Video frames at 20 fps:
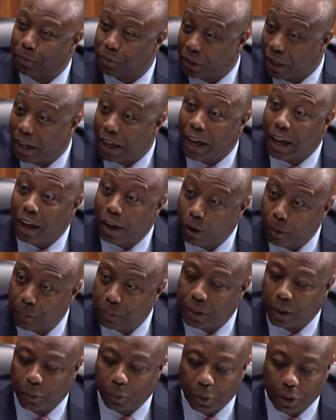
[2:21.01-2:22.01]
So I hope
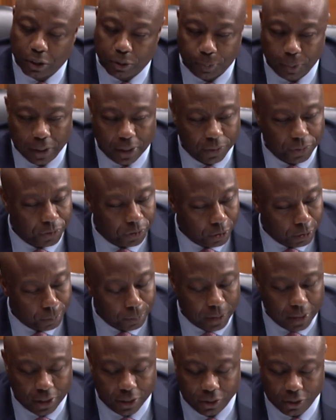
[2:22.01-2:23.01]
that we spend a few
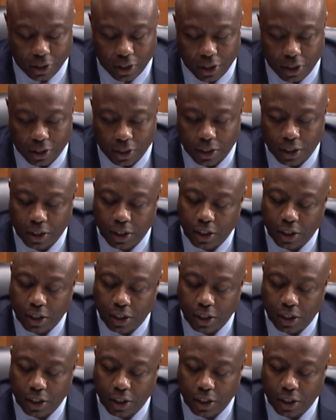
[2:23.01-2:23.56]
minutes on